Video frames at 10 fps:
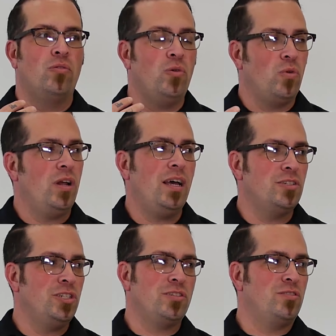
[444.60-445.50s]
no, we're
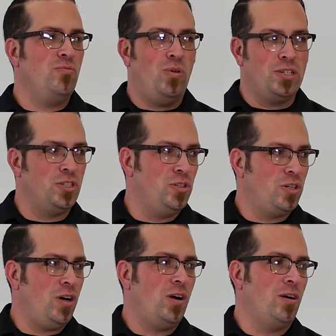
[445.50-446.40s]
not just washing your
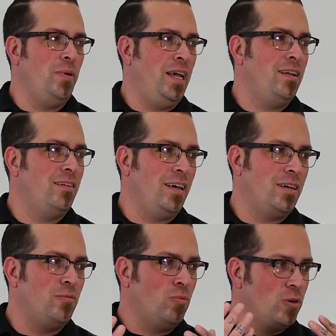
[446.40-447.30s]
car, man.
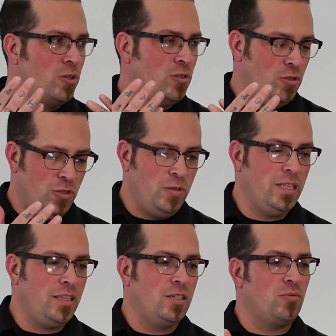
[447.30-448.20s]
Like we're
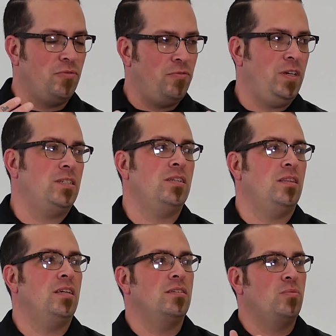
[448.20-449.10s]
doing things, we're fixing
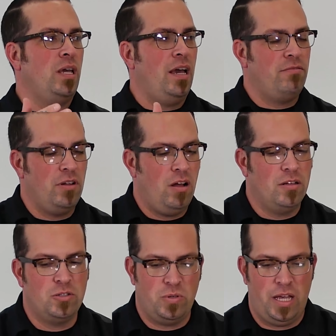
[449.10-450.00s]
things. We have
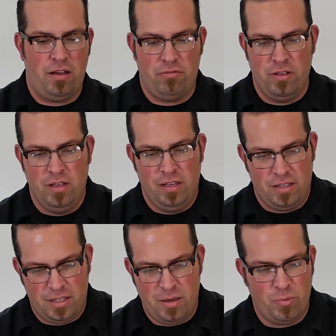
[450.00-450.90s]
knowledge, we have
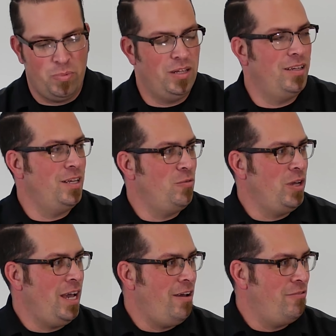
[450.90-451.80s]
capability,
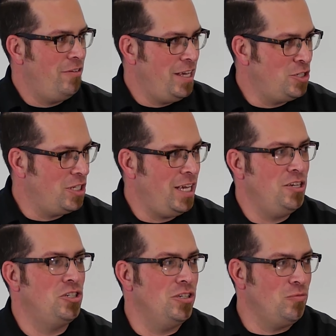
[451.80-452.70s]
we have
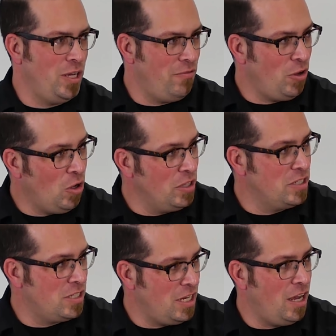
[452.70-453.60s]
education, we have all
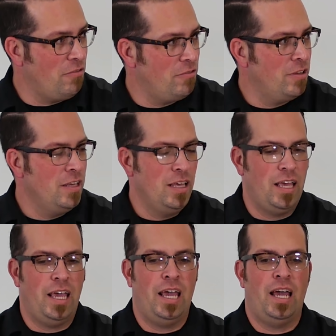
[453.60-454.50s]
this stuff.
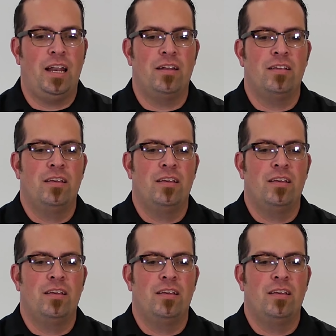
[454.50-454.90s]
And